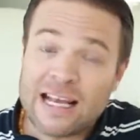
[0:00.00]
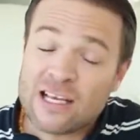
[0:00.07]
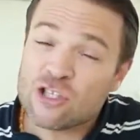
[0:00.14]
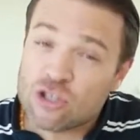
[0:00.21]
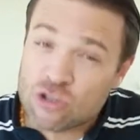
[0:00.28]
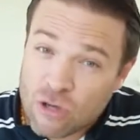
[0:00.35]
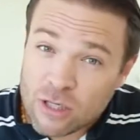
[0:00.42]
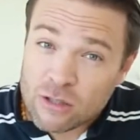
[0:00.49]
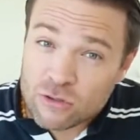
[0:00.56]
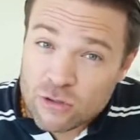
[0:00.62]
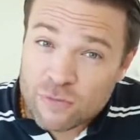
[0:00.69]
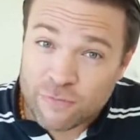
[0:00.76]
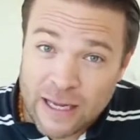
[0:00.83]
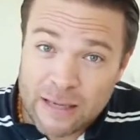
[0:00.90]
And I struggle
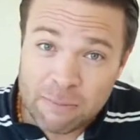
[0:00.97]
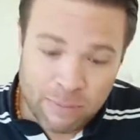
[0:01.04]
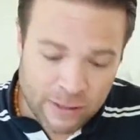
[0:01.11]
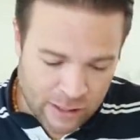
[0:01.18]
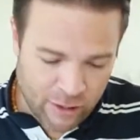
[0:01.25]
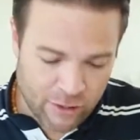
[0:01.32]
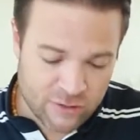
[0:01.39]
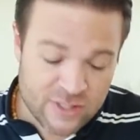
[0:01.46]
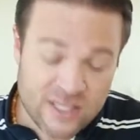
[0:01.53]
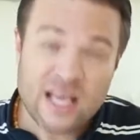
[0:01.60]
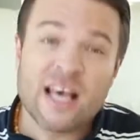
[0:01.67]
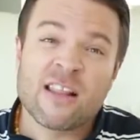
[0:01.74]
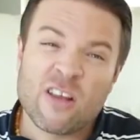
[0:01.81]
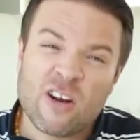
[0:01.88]
to find pillows
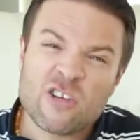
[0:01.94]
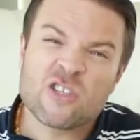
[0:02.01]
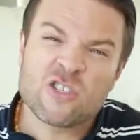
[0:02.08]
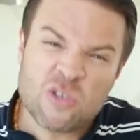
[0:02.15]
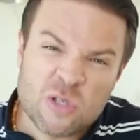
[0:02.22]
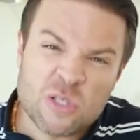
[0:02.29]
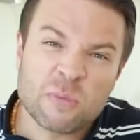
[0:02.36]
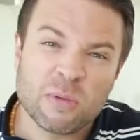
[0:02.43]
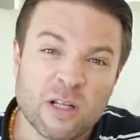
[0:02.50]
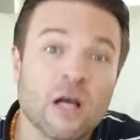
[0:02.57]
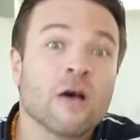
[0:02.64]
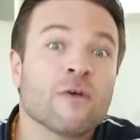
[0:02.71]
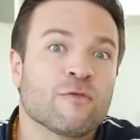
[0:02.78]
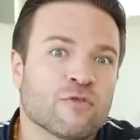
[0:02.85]
that are suitable
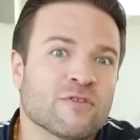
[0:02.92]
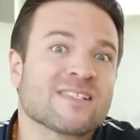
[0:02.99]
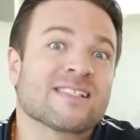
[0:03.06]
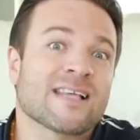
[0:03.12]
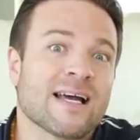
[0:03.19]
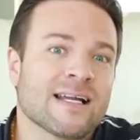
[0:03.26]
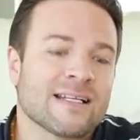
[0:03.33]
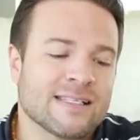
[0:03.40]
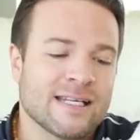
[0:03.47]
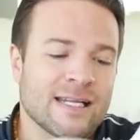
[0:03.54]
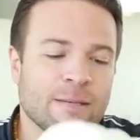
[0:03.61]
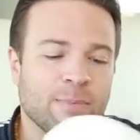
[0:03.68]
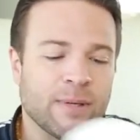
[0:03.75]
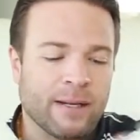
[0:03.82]
for side
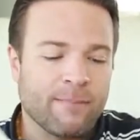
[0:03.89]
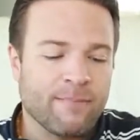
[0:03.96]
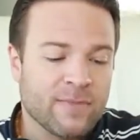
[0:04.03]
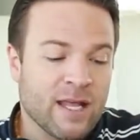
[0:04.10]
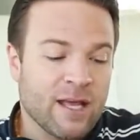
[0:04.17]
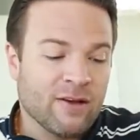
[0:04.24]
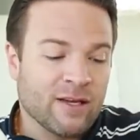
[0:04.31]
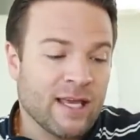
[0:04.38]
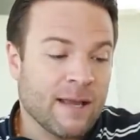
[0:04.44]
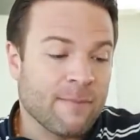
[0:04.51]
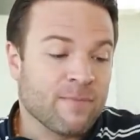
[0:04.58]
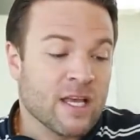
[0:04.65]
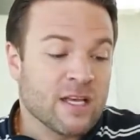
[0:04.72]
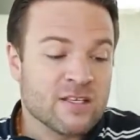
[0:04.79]
sleeping.
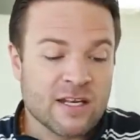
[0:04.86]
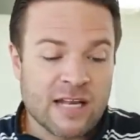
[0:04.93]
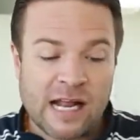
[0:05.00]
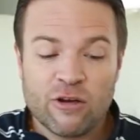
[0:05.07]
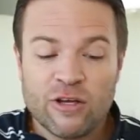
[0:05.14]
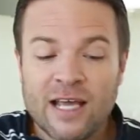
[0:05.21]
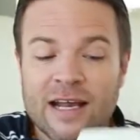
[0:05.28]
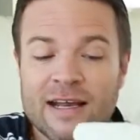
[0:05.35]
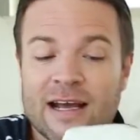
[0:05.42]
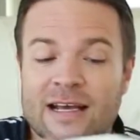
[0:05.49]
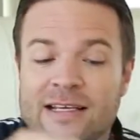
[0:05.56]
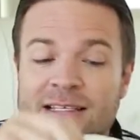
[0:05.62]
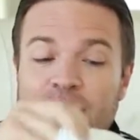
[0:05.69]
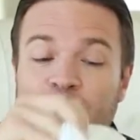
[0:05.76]
Okay, so now look how
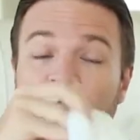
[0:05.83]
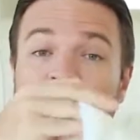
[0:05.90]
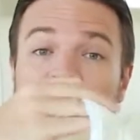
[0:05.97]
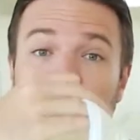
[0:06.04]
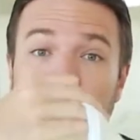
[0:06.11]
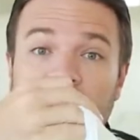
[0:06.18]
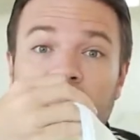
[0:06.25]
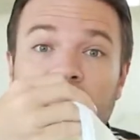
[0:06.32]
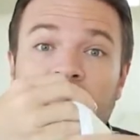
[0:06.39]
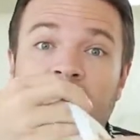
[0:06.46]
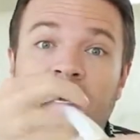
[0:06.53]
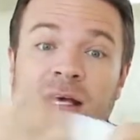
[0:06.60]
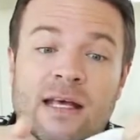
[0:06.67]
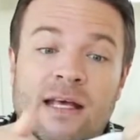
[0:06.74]
nice and thick.
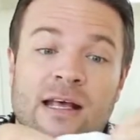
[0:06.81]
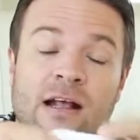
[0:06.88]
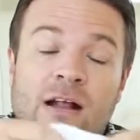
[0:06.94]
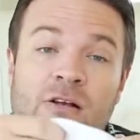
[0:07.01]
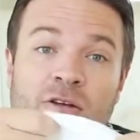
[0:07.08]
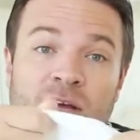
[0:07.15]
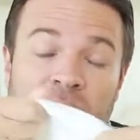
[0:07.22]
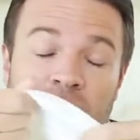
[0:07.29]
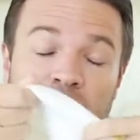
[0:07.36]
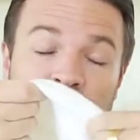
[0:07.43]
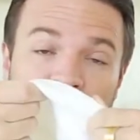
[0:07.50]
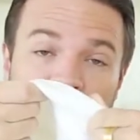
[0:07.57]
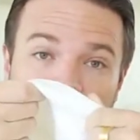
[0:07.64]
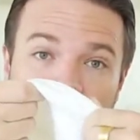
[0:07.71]
Look how
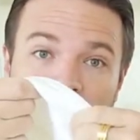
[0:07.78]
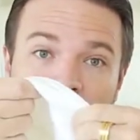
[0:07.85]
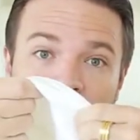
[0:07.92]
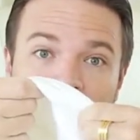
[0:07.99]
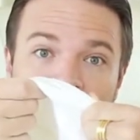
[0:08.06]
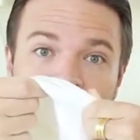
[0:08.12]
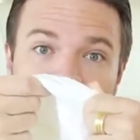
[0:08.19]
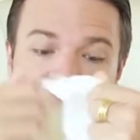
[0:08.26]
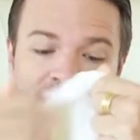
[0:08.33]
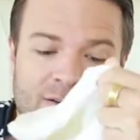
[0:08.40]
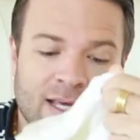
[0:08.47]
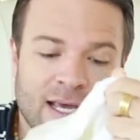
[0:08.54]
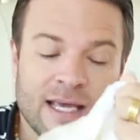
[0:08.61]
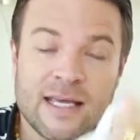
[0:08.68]
thick that is,
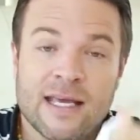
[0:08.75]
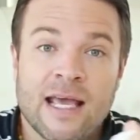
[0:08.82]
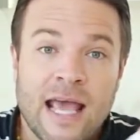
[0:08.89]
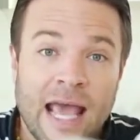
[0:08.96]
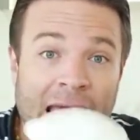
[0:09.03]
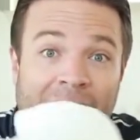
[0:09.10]
okay?